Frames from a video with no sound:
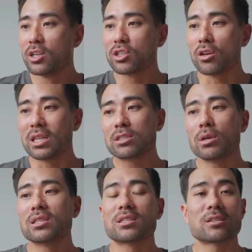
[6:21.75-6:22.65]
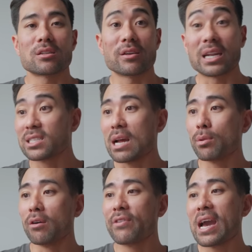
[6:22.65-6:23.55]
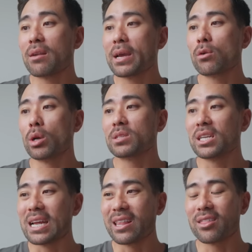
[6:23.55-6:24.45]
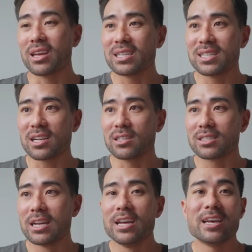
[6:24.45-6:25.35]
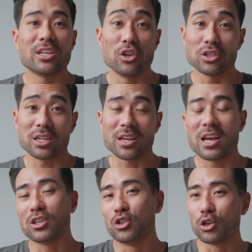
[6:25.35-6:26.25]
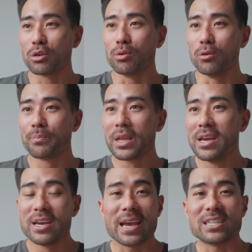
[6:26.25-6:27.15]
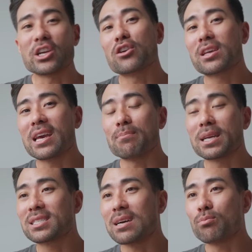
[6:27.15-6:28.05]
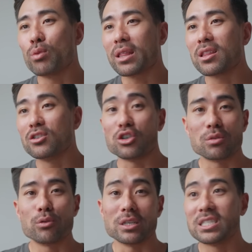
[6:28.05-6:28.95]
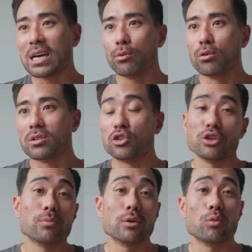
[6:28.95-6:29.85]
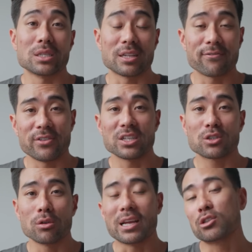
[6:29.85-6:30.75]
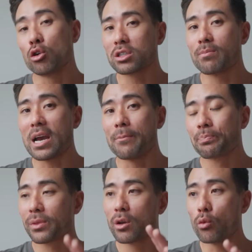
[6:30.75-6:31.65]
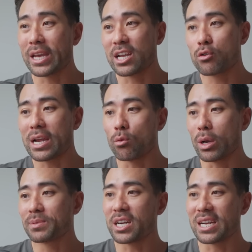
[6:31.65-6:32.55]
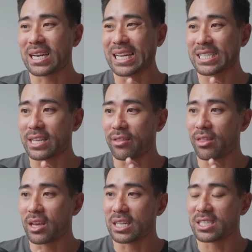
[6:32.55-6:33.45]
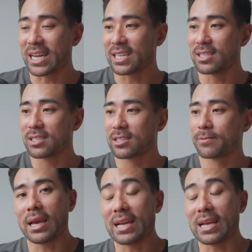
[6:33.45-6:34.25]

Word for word: So this one's an example of how to make a website under thirty seconds using Durable. And don't get mixed up with Durable and Dubble. Durable was the first tool I talked about, where you can create a website in less than thirty seconds.